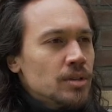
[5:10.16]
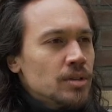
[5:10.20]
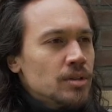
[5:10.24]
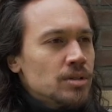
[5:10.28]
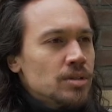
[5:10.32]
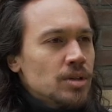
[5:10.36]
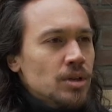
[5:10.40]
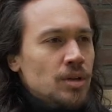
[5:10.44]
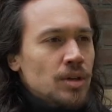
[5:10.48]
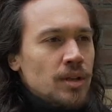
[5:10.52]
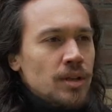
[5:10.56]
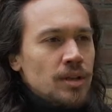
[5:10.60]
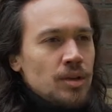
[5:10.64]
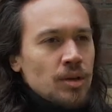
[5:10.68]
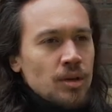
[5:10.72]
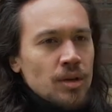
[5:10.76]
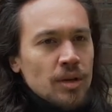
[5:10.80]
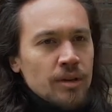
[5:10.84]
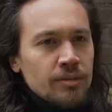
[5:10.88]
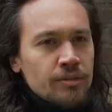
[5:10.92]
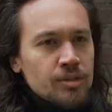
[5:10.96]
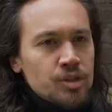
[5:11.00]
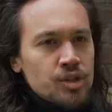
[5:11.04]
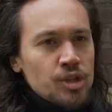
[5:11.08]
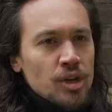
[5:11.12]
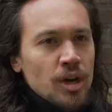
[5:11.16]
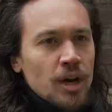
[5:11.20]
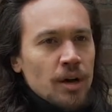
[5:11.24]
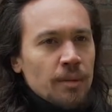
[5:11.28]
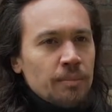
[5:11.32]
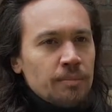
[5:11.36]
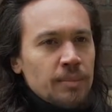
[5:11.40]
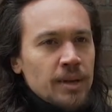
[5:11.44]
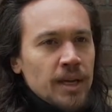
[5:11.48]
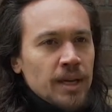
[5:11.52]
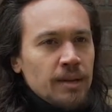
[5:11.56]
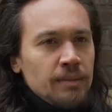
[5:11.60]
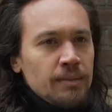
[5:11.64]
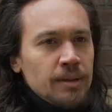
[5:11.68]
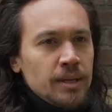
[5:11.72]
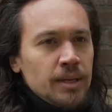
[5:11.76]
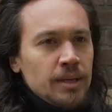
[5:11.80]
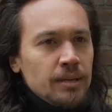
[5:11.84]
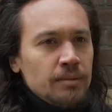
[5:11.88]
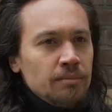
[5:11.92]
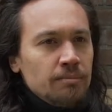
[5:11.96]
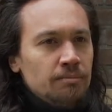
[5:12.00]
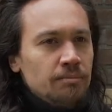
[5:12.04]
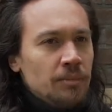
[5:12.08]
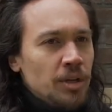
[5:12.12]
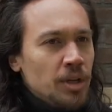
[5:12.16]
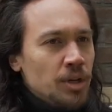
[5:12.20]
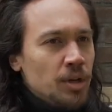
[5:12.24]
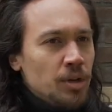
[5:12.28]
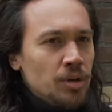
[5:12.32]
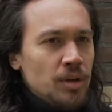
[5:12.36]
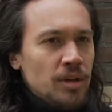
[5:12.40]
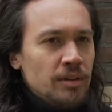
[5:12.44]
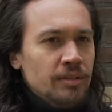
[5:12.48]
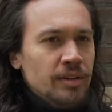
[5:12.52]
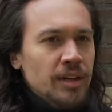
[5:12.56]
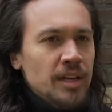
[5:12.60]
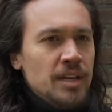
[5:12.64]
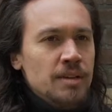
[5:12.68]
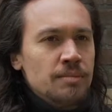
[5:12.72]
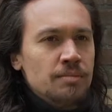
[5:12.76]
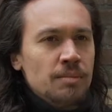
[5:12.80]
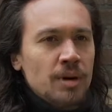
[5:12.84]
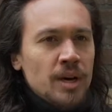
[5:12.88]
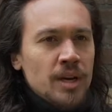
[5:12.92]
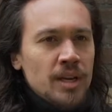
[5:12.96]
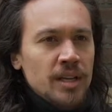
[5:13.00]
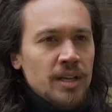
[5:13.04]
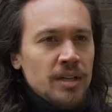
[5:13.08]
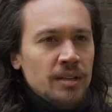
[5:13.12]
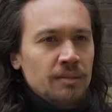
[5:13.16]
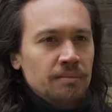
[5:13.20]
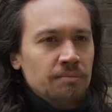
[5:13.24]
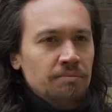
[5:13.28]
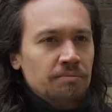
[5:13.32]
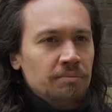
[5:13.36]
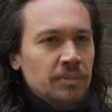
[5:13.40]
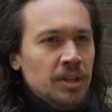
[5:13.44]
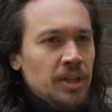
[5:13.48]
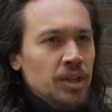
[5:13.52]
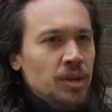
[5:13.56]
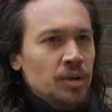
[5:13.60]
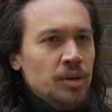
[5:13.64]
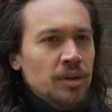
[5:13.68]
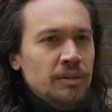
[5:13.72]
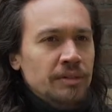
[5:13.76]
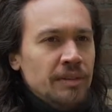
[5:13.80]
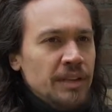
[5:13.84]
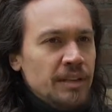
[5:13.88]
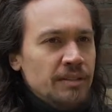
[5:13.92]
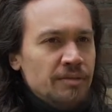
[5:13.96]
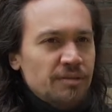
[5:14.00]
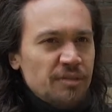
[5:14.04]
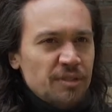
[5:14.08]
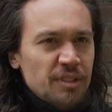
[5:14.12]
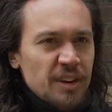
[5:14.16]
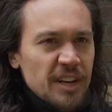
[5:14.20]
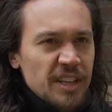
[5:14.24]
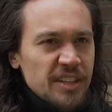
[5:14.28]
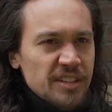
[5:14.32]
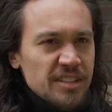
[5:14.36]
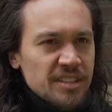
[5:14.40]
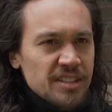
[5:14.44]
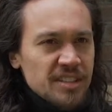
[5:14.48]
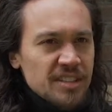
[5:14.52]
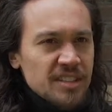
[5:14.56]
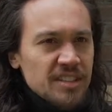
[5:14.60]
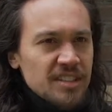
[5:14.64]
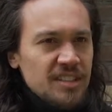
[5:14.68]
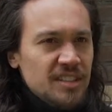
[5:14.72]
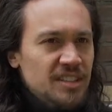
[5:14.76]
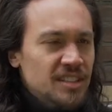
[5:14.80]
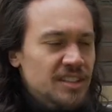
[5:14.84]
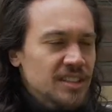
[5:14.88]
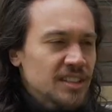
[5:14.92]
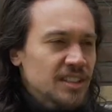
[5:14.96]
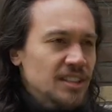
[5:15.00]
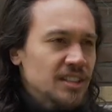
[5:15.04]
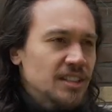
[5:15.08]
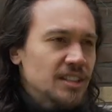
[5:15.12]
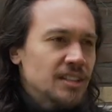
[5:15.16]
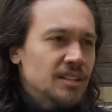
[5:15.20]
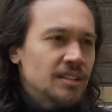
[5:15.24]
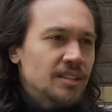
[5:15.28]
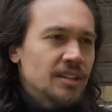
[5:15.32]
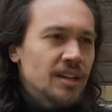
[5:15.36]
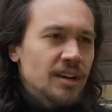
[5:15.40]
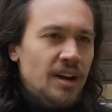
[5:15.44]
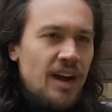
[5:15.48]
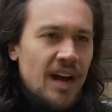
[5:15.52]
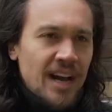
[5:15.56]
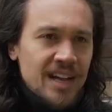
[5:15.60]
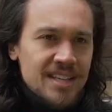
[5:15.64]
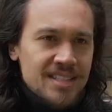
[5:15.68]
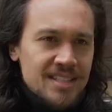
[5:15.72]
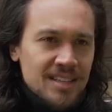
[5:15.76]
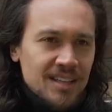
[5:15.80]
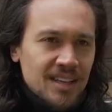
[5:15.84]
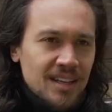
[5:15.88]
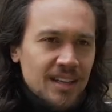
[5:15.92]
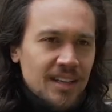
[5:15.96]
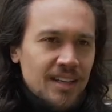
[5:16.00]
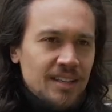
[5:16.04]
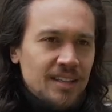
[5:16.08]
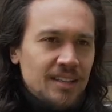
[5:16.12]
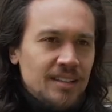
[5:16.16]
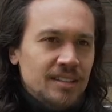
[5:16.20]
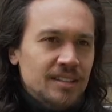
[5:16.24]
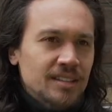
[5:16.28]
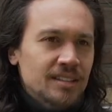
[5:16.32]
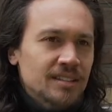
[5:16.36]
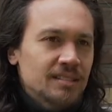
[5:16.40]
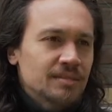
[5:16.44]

So they don't have a job maybe, they don't have any money, they don't have any friends, they're isolated,